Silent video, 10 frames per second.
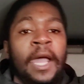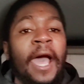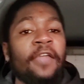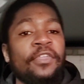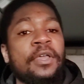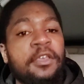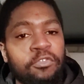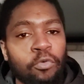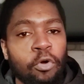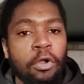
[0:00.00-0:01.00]
I think
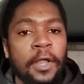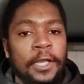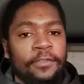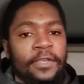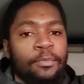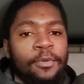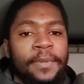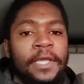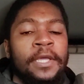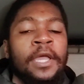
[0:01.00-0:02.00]
his role on a team would
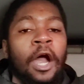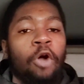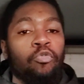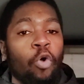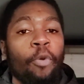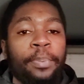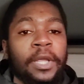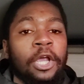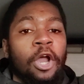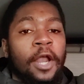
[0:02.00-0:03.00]
be a role
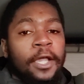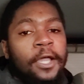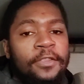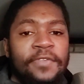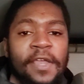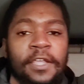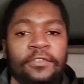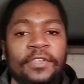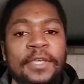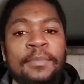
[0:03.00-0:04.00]
player on a contending
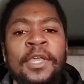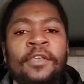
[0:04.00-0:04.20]
team,